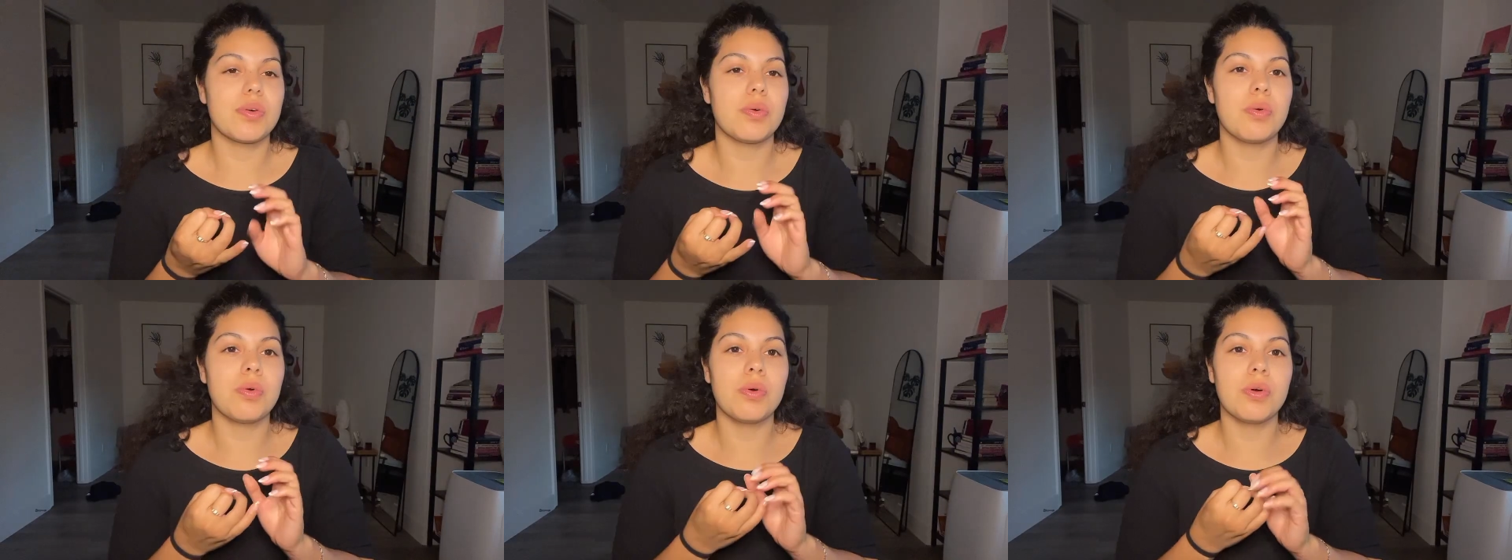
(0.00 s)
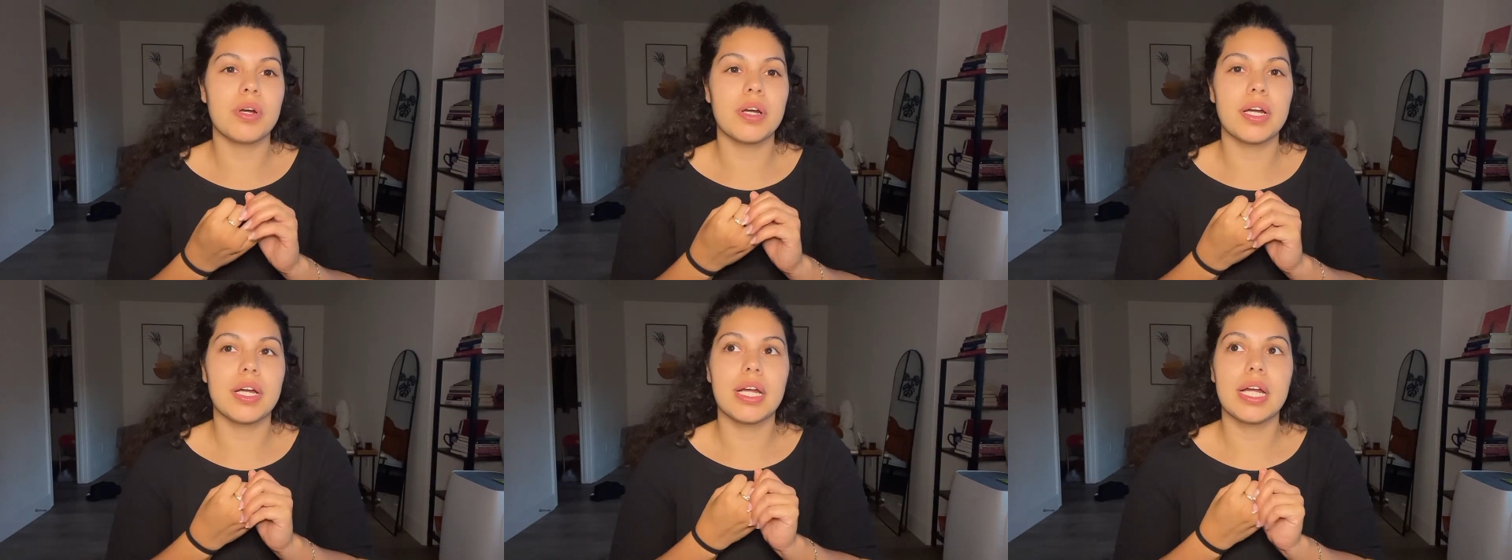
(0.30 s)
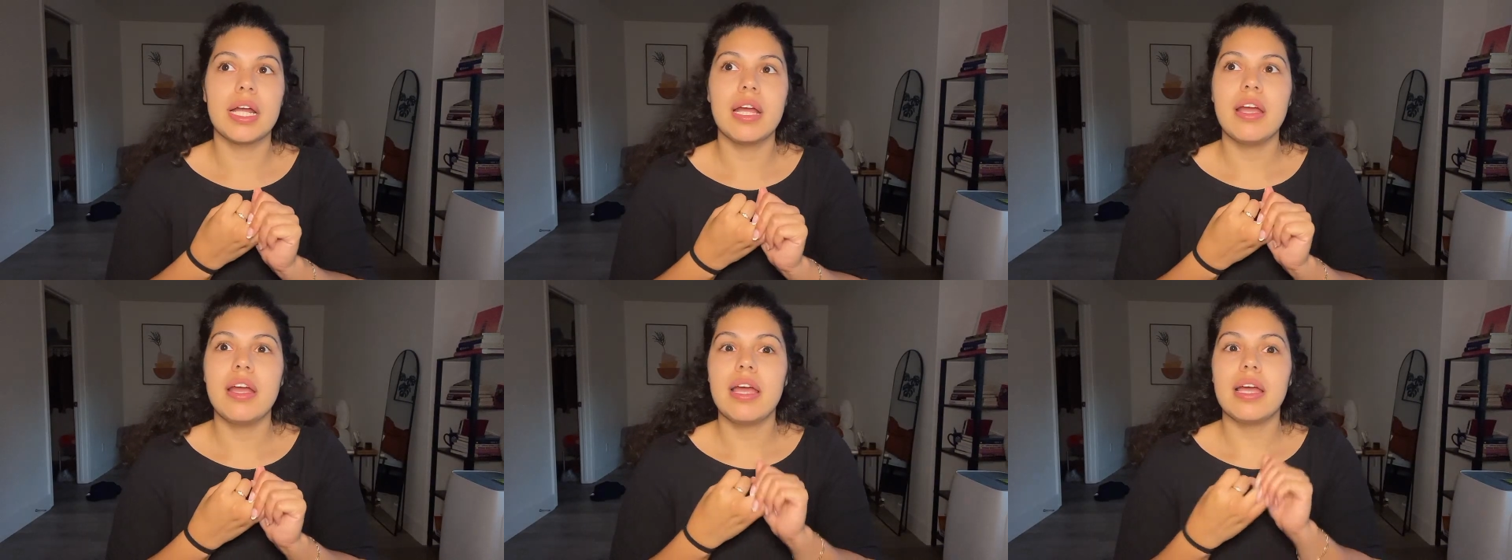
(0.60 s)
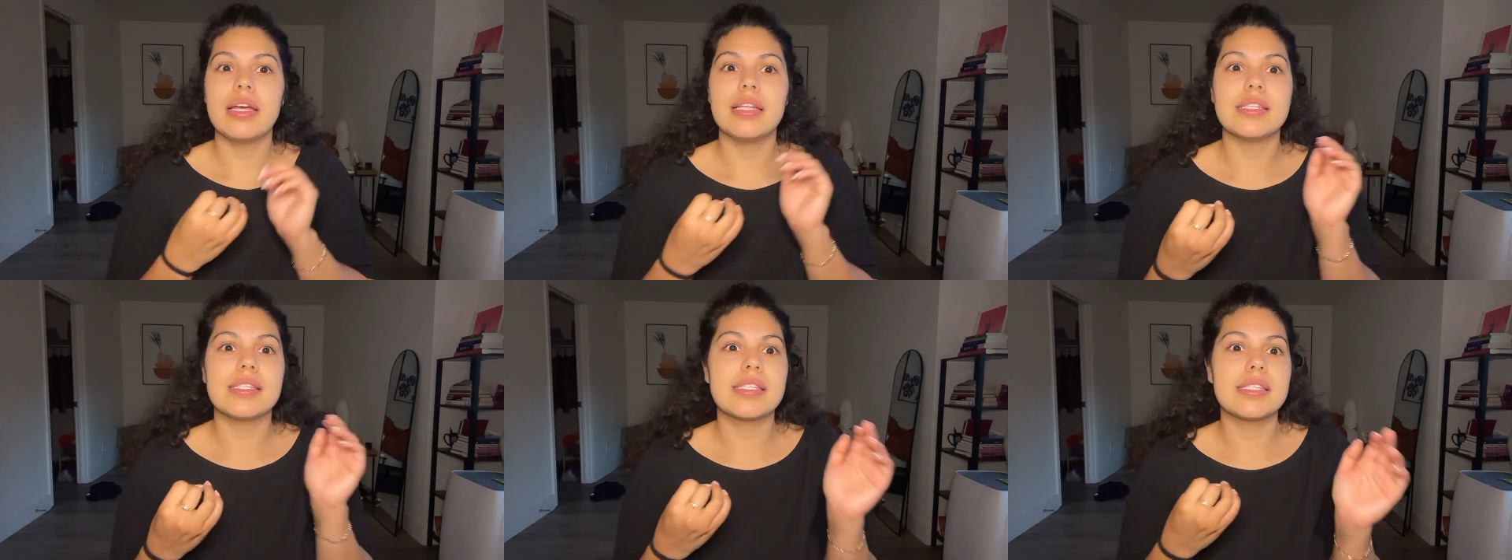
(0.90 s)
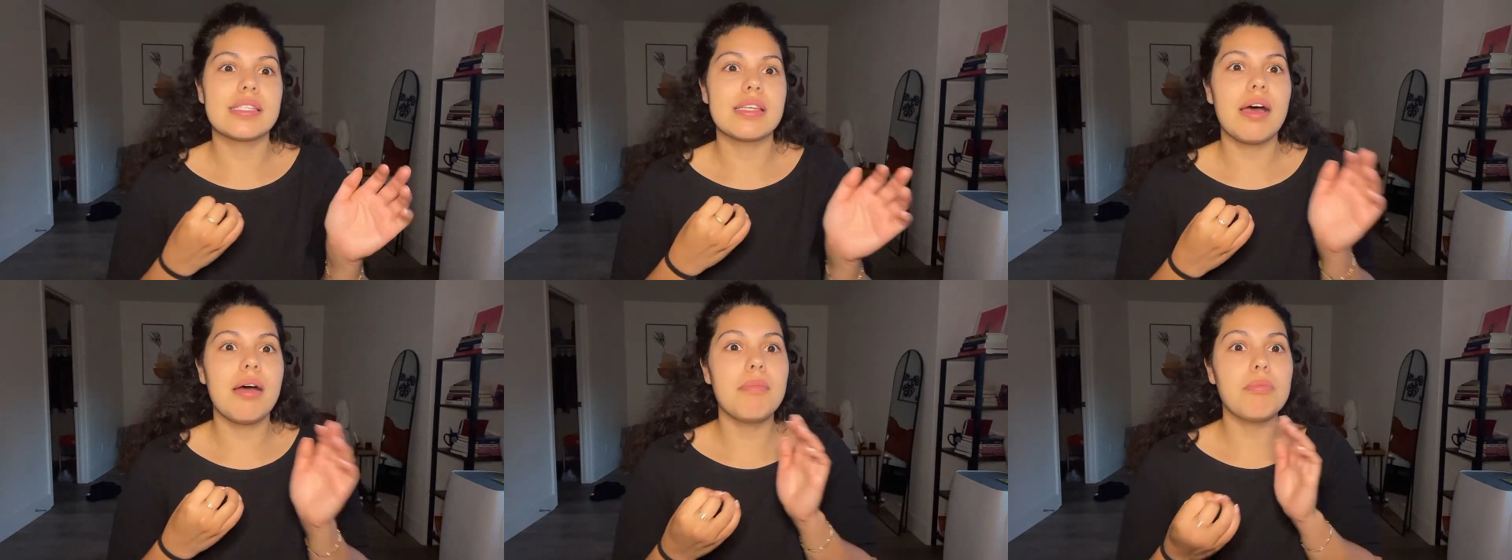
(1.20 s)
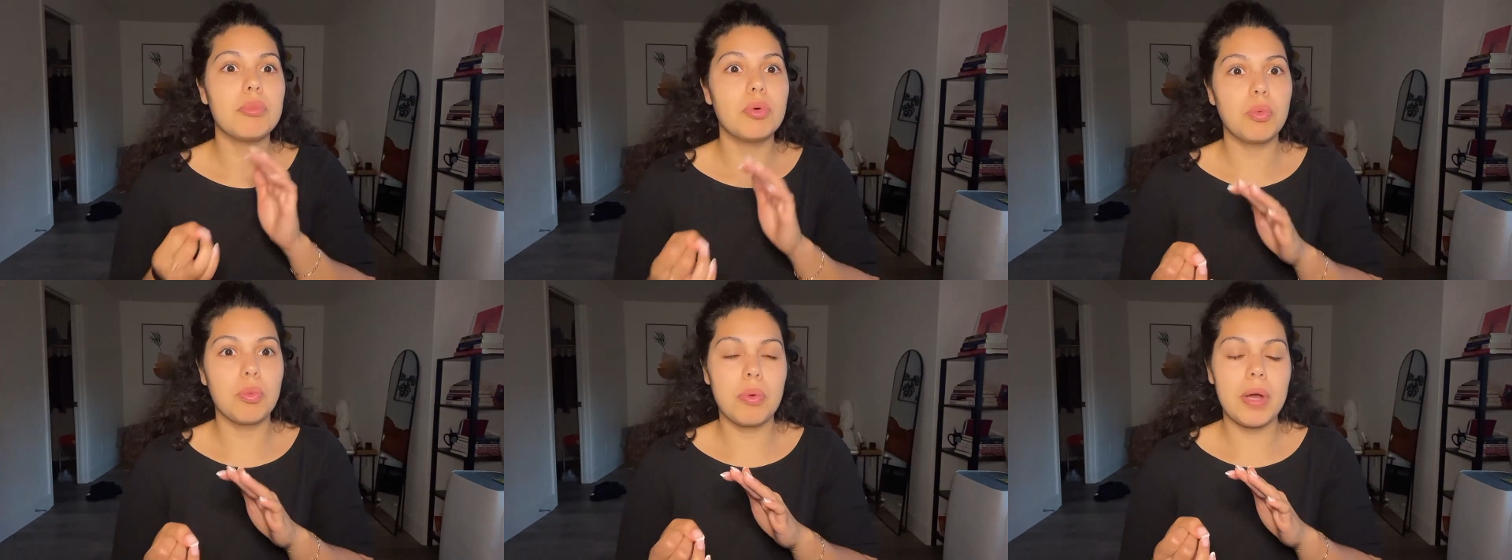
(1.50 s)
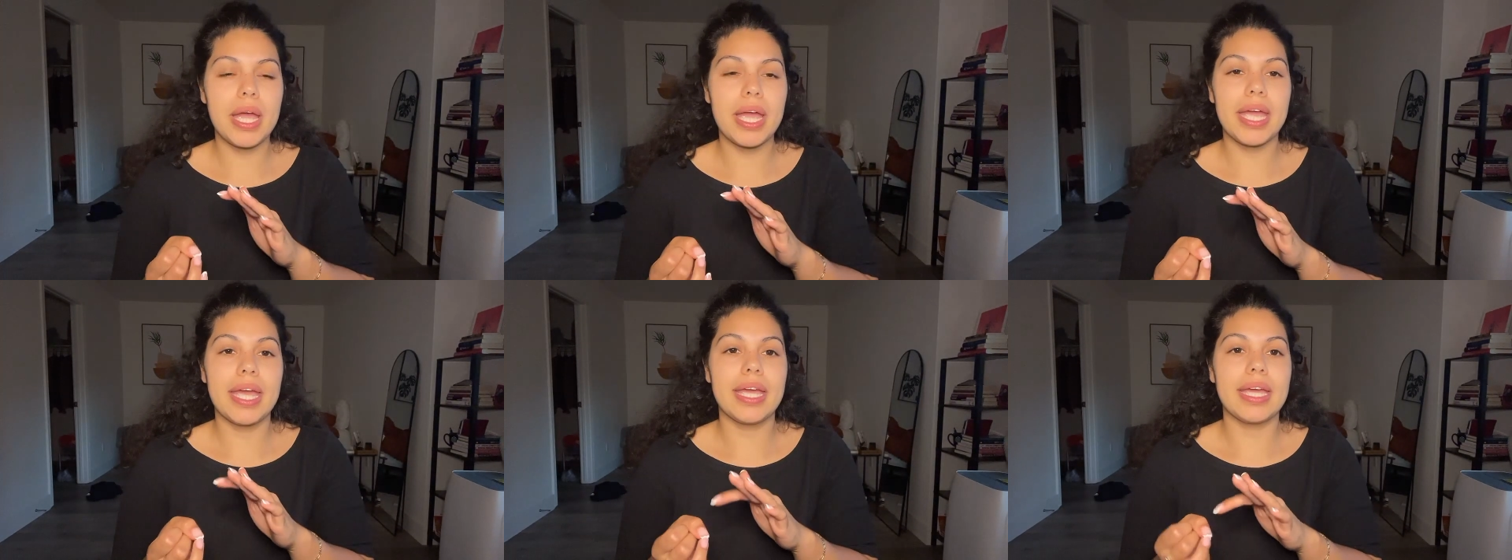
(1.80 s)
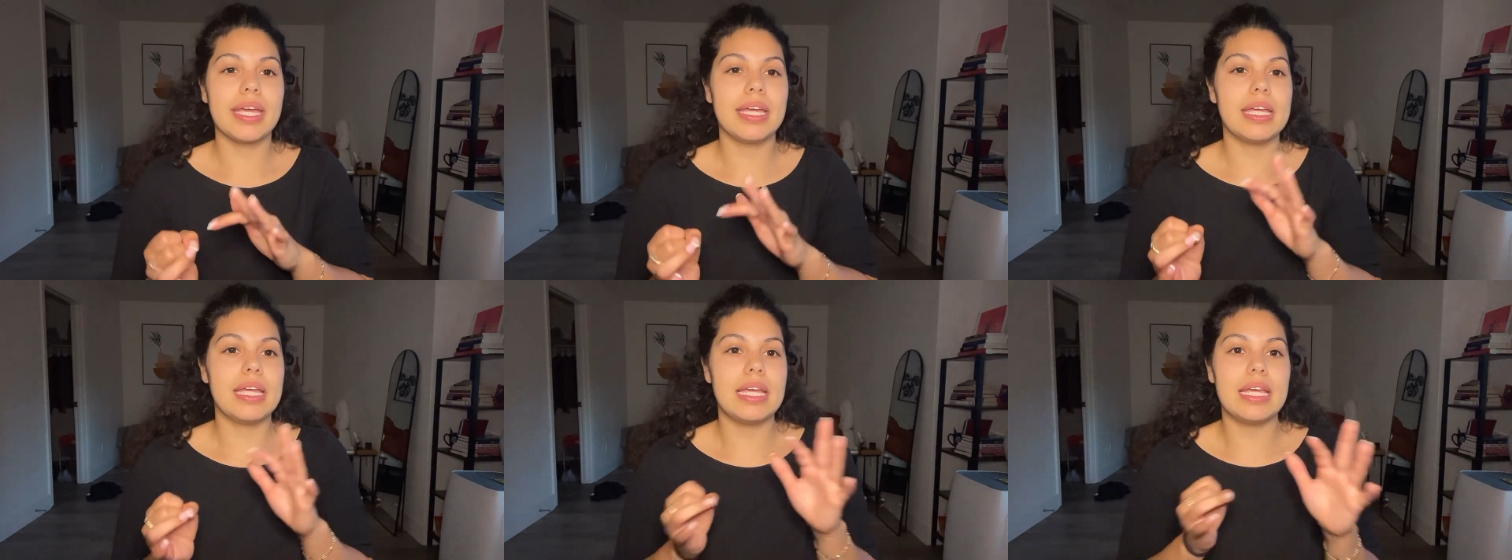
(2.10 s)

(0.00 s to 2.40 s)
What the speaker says: or in some way